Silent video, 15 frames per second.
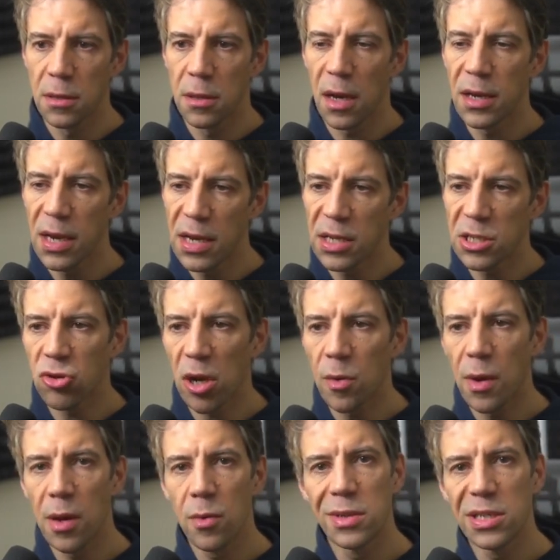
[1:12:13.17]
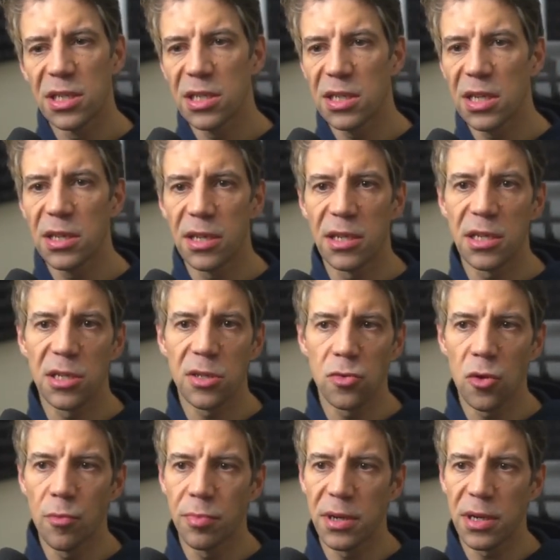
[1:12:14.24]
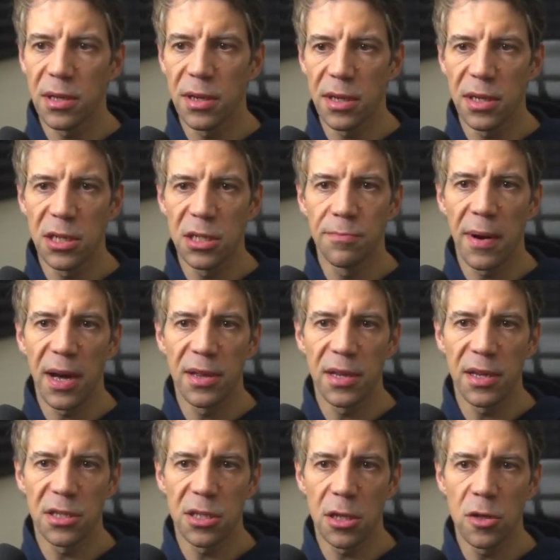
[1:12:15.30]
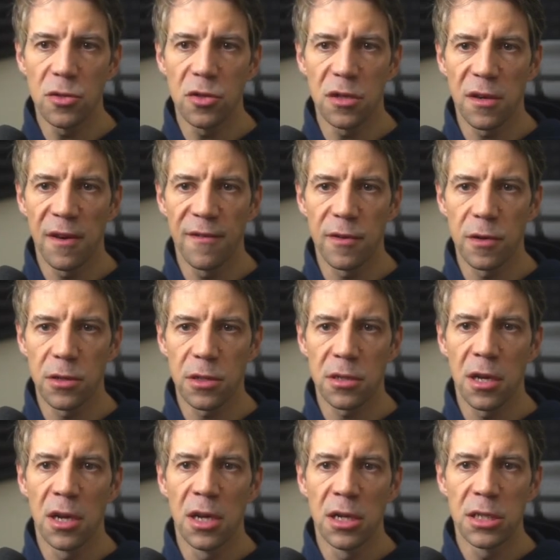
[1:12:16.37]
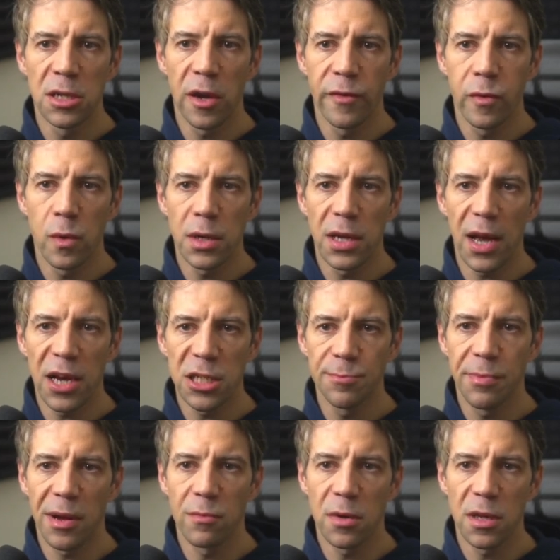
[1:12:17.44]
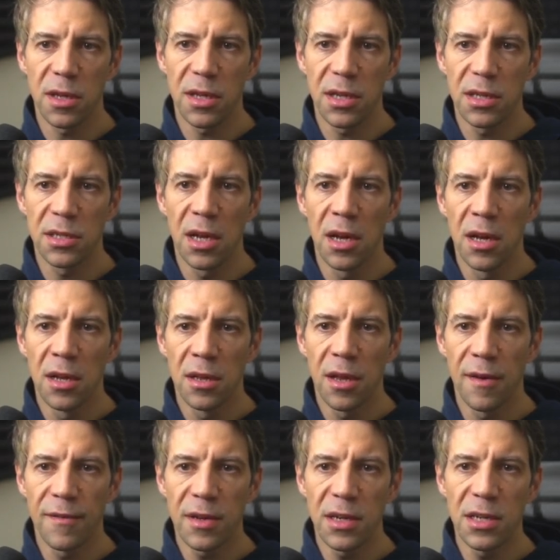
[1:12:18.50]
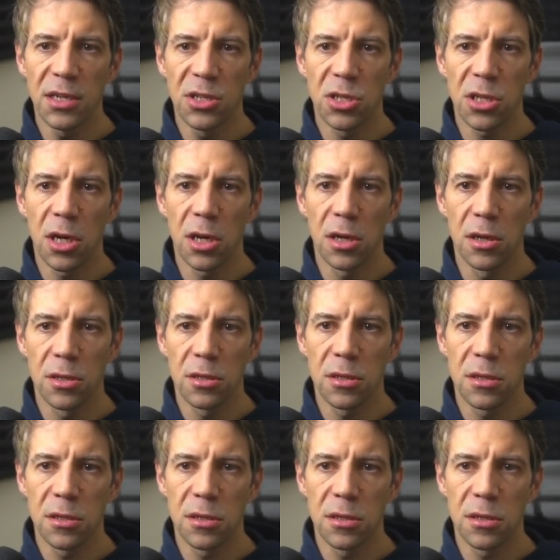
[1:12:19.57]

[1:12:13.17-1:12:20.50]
And here straight away we can see that it's grouping these by these solution folders. So if we expand one of these, they've each got